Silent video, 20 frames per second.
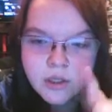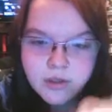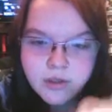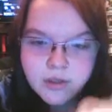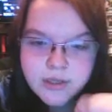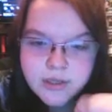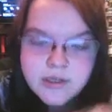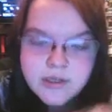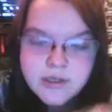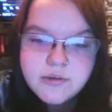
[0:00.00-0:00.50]

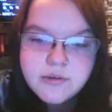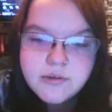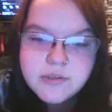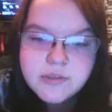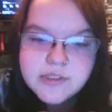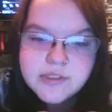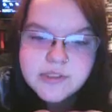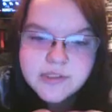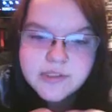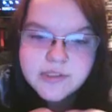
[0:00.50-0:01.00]
Okay, and here's where
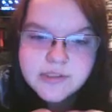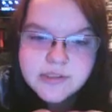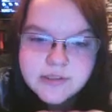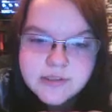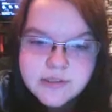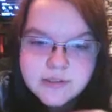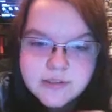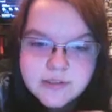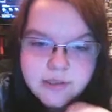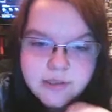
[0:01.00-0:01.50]
it says
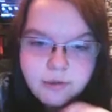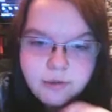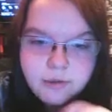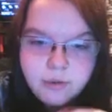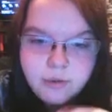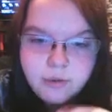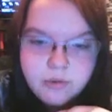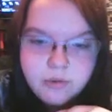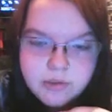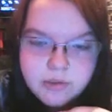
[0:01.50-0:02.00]
the
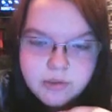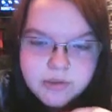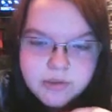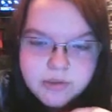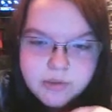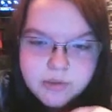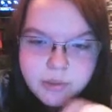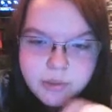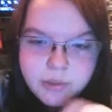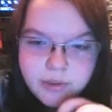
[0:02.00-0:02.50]
Scarecrow only made
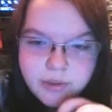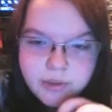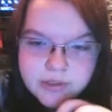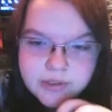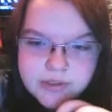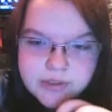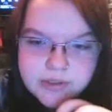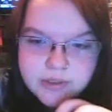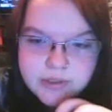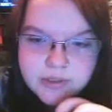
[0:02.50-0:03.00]
two
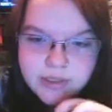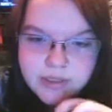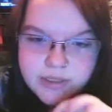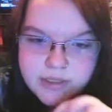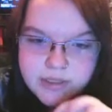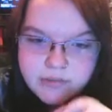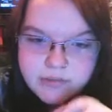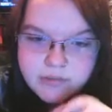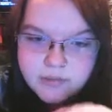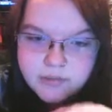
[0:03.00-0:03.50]
appearances in the
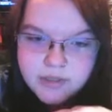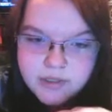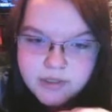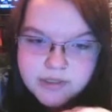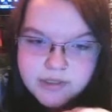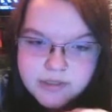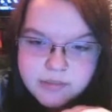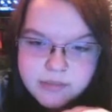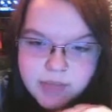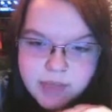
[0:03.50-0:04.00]

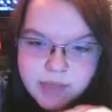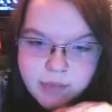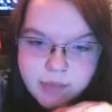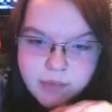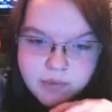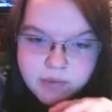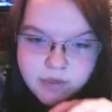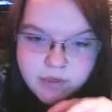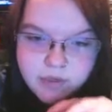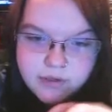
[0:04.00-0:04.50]
1940s.
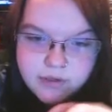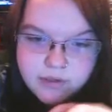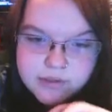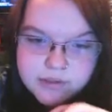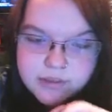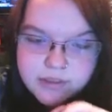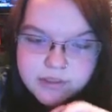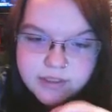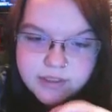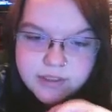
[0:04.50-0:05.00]
Batman writers
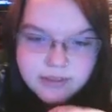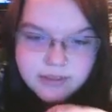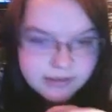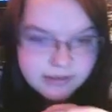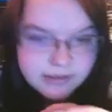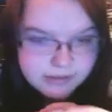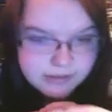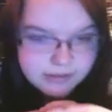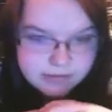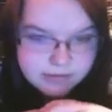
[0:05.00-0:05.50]
of the
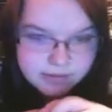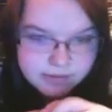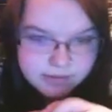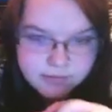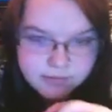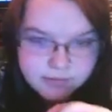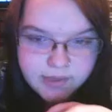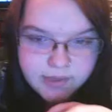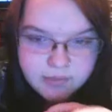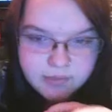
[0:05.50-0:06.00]
1960s
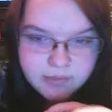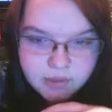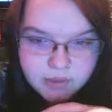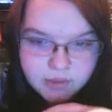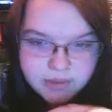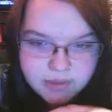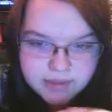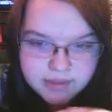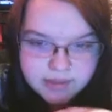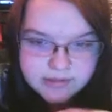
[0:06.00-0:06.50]
revived him,
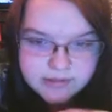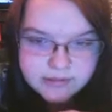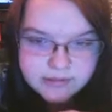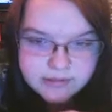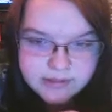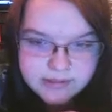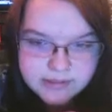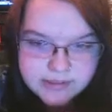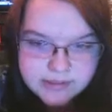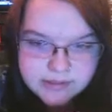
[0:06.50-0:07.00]
and he has
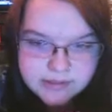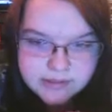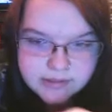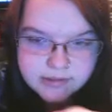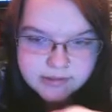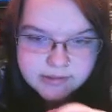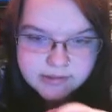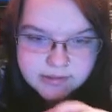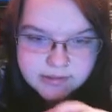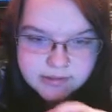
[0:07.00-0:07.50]
since
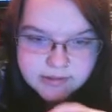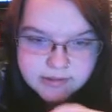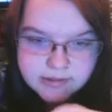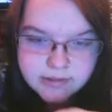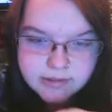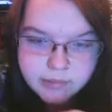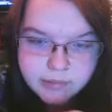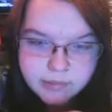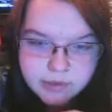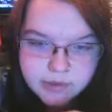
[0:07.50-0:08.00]

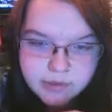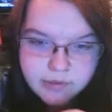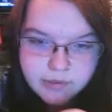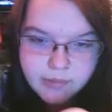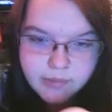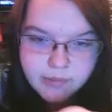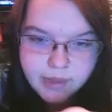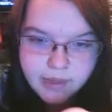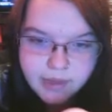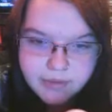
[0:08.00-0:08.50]
consistently appeared
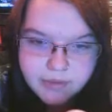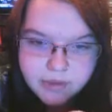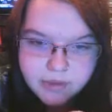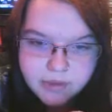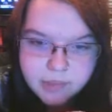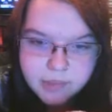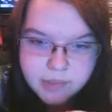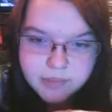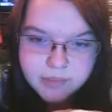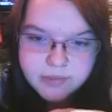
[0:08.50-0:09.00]
in Batman
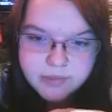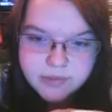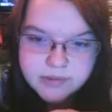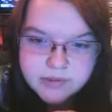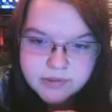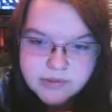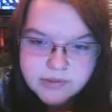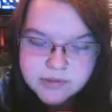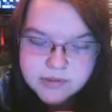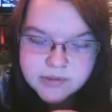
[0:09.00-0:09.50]
comic
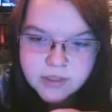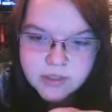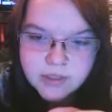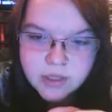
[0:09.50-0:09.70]
books.